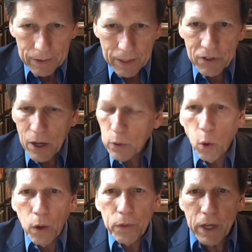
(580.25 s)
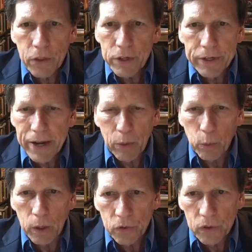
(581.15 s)
They said all the other
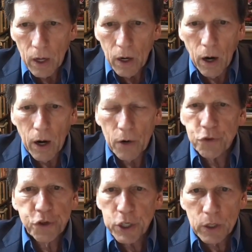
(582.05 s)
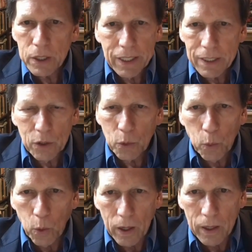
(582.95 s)
networks are cheerleading the
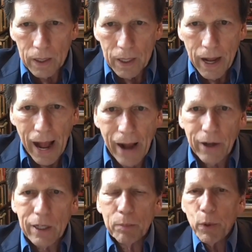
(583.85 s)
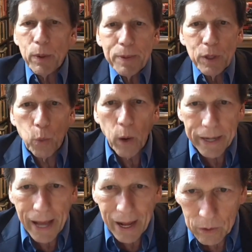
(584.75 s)
war. How can we be the
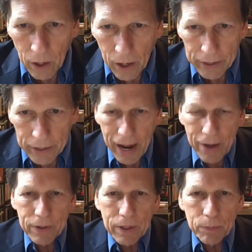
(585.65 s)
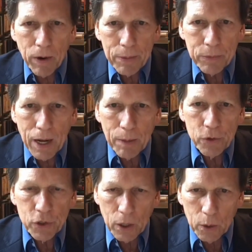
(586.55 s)
one outlier having a
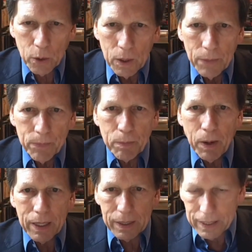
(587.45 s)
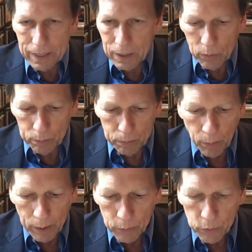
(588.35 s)
primetime show by a leading,
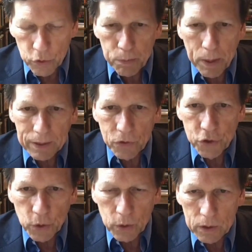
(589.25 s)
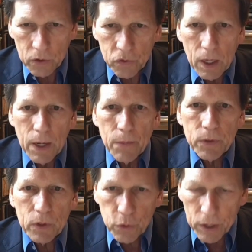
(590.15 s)
well-respected journalist
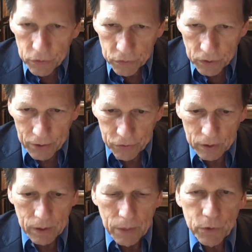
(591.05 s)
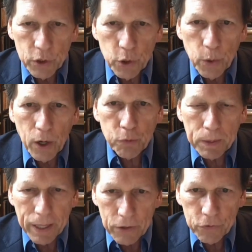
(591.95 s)
criticizing U.S.
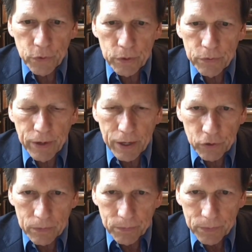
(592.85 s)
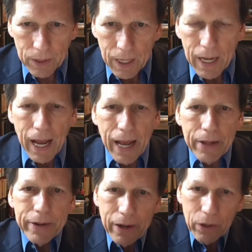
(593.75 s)
plans for an invasion?
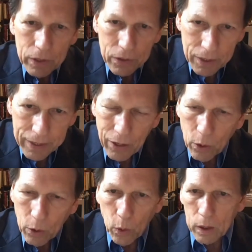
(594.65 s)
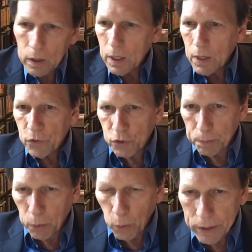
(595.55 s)
And not only did they all
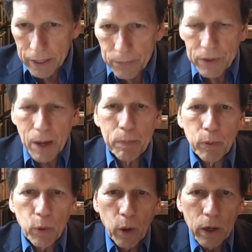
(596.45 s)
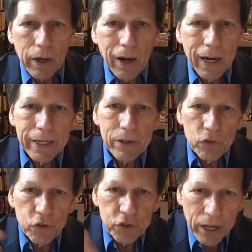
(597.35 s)
support it, they brought on
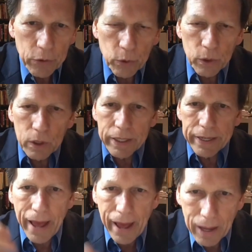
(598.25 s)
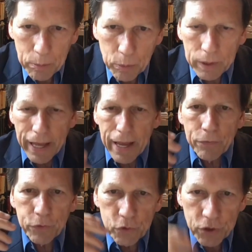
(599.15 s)
general and admiral
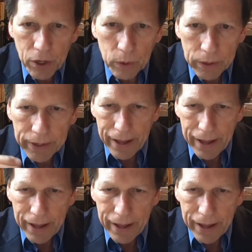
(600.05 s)
after general and